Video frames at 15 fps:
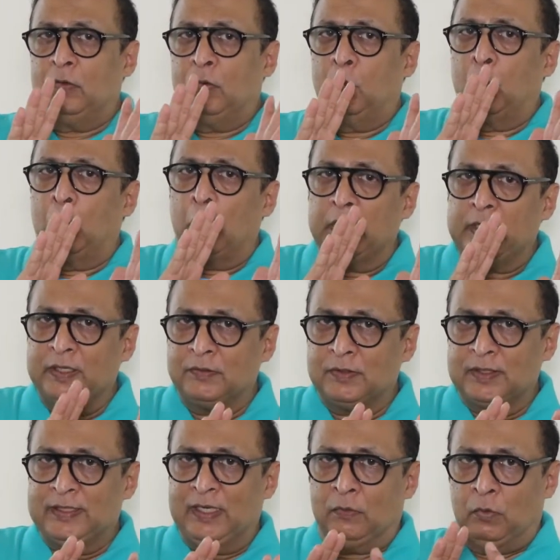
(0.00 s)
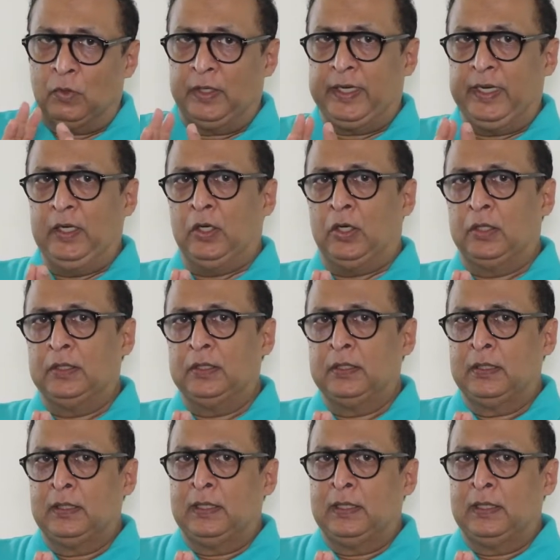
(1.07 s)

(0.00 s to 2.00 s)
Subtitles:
whatever they are working on